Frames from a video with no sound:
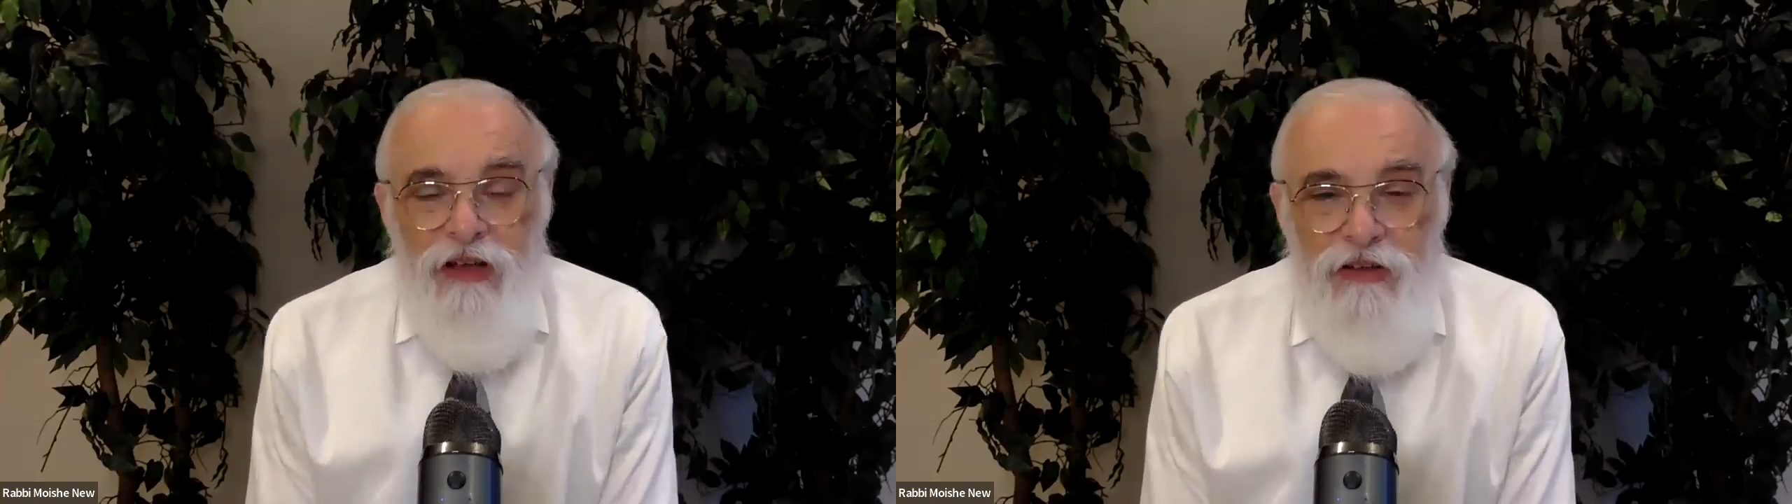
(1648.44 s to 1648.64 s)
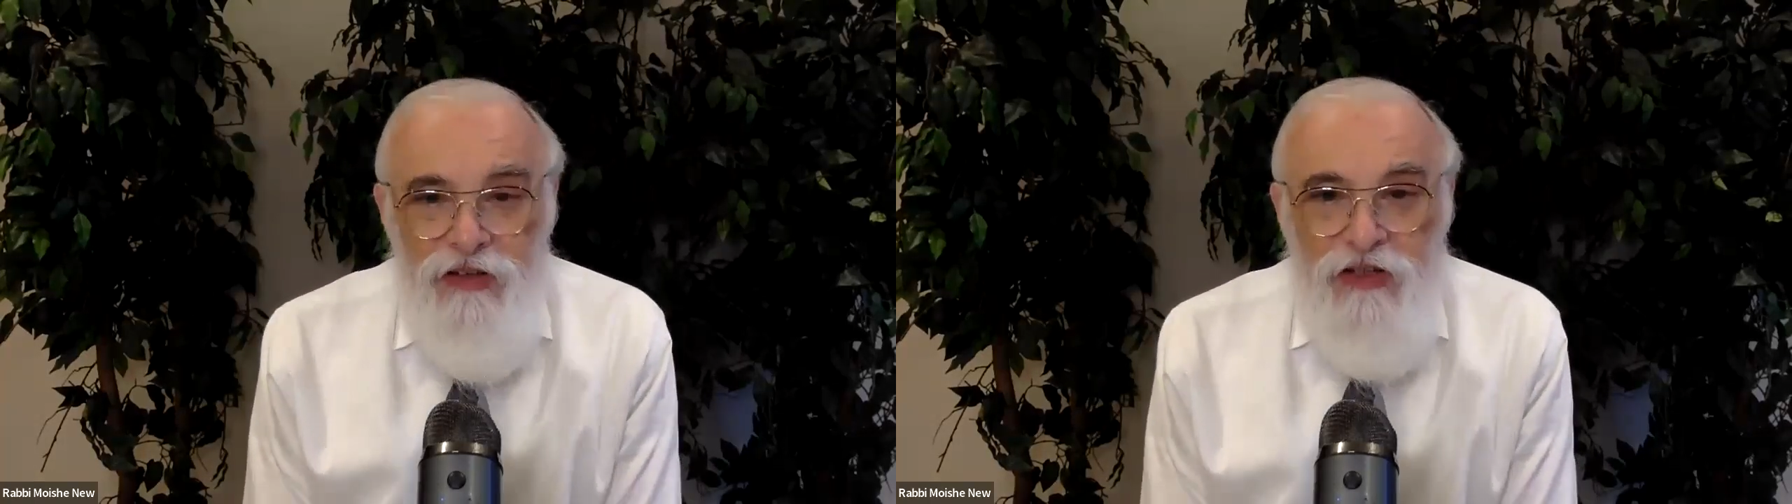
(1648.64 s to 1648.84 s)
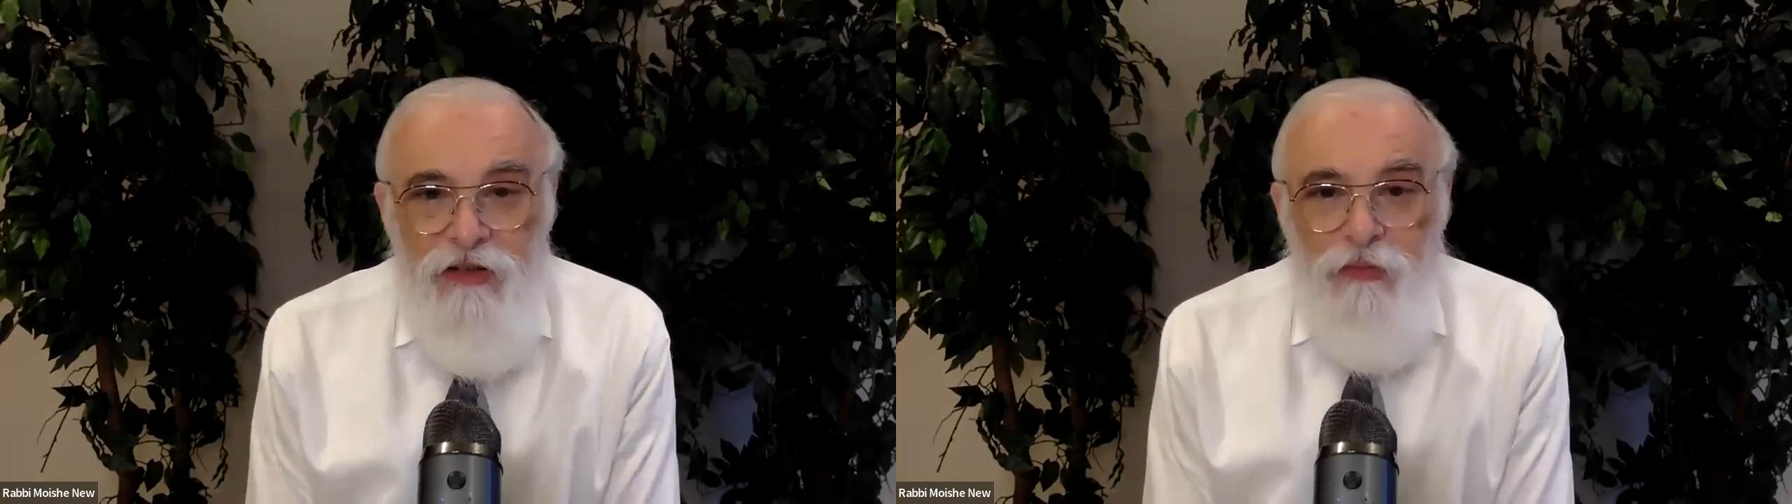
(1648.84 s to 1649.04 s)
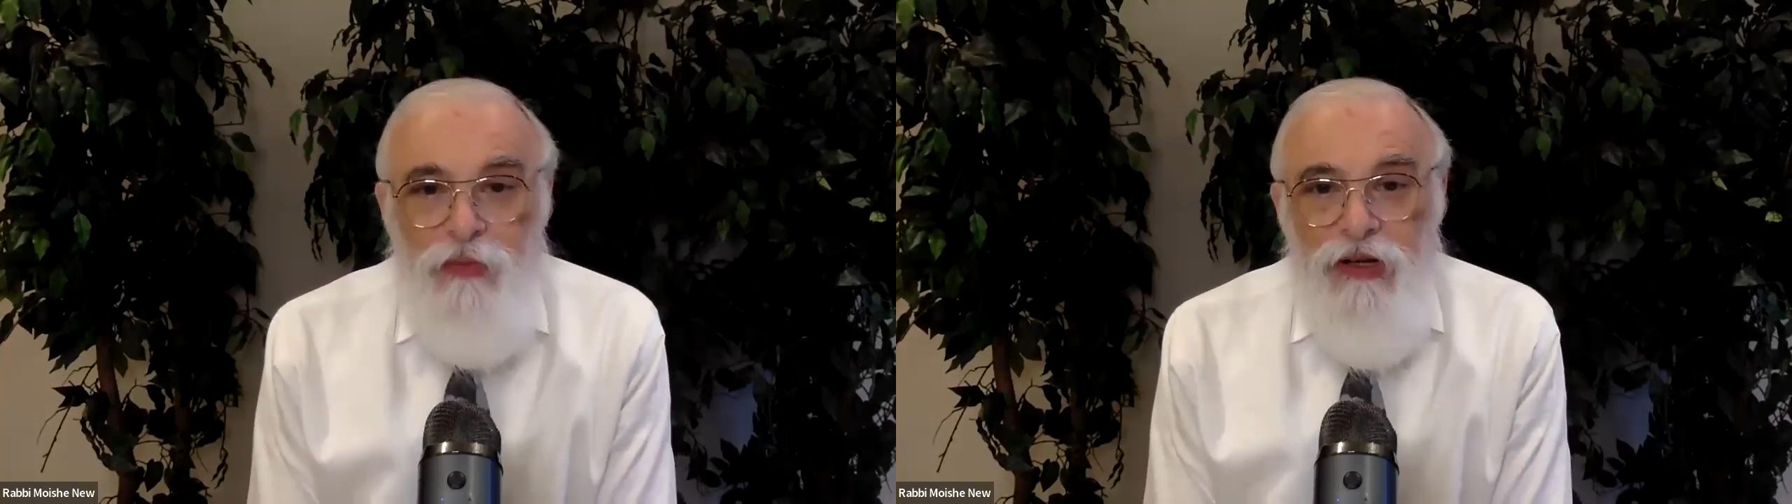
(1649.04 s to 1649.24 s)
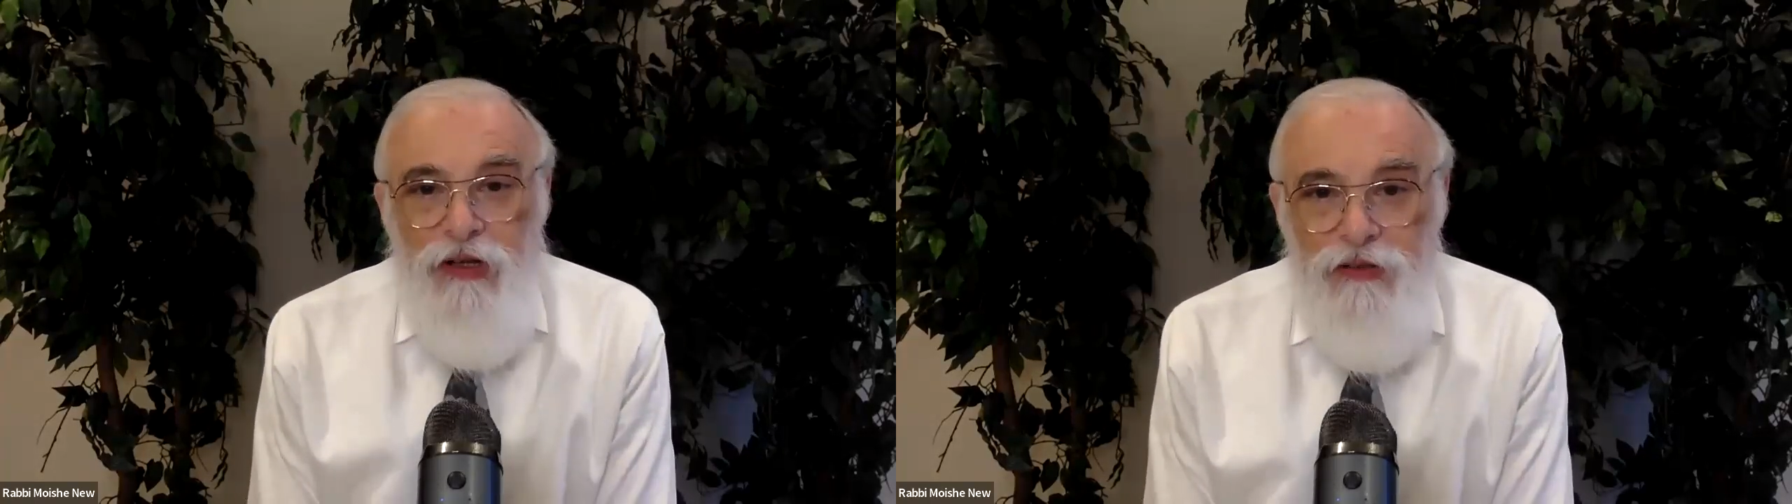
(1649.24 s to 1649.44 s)
is
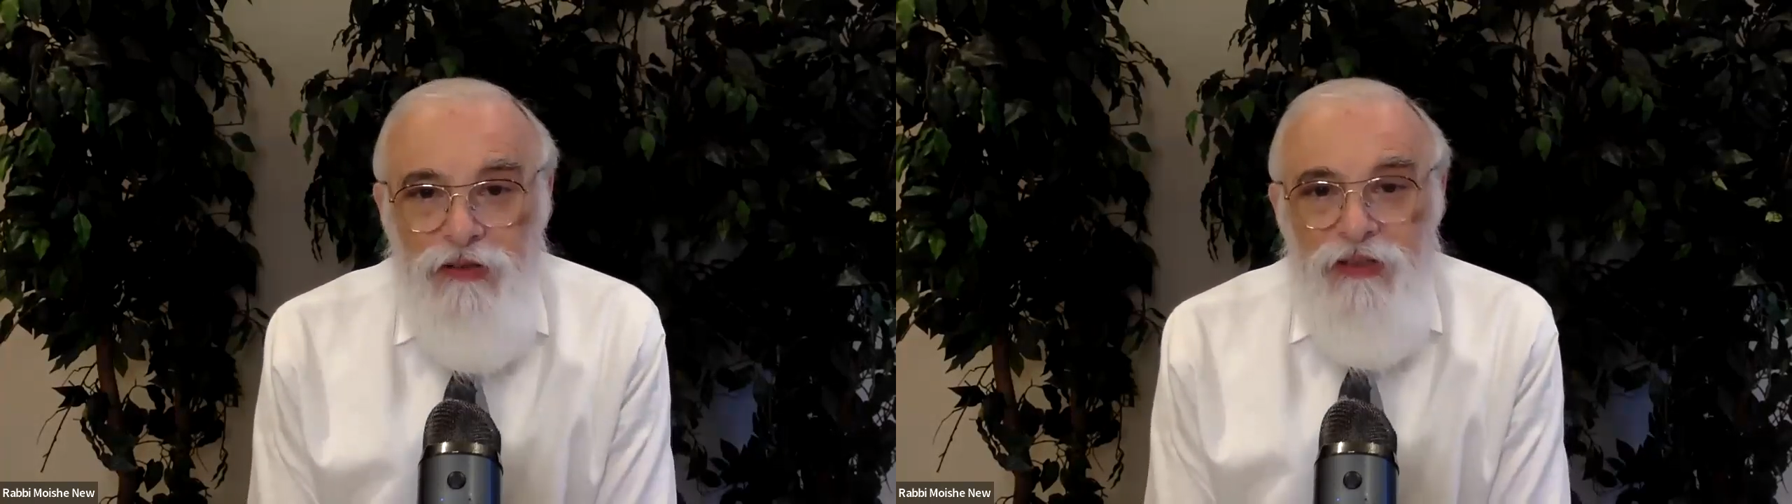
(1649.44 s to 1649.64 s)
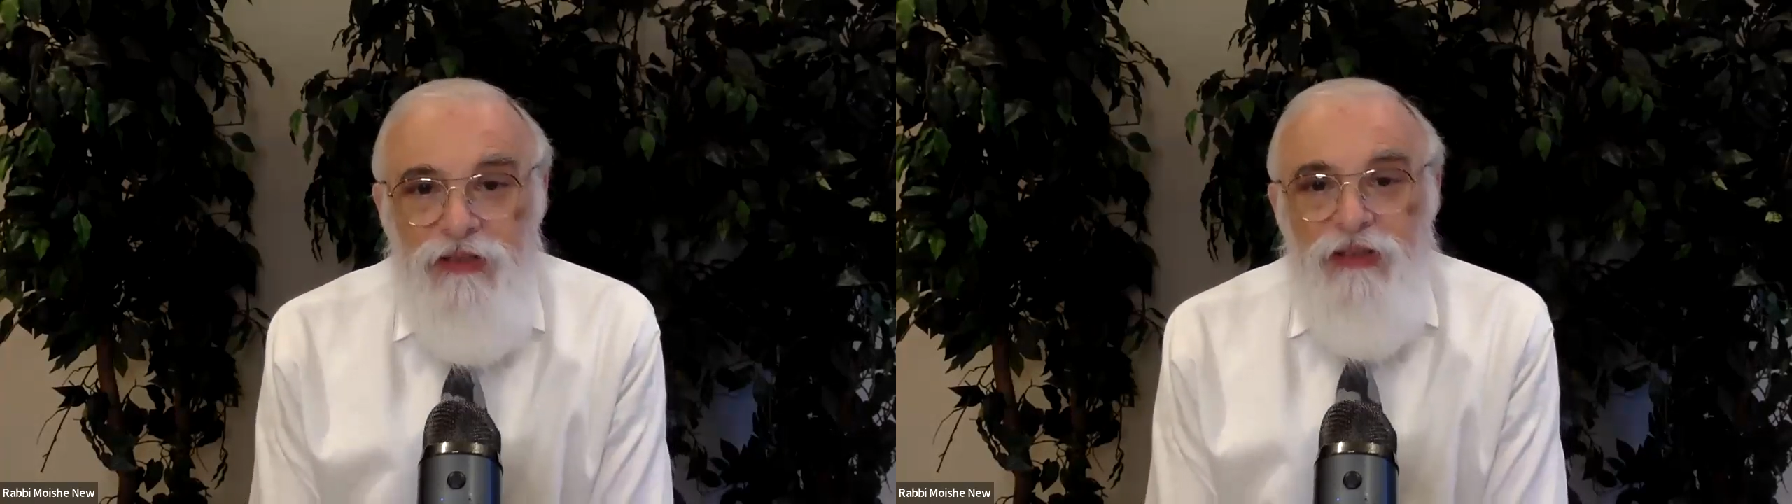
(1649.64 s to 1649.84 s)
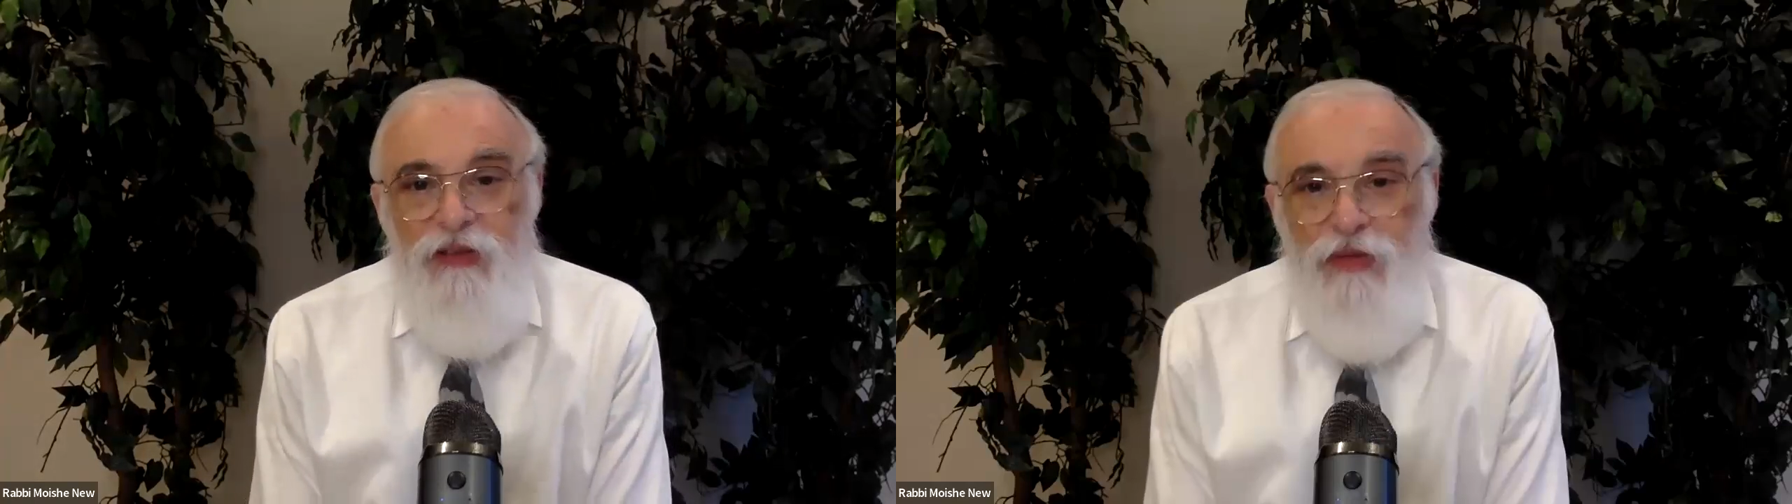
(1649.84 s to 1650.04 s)
compelled to deal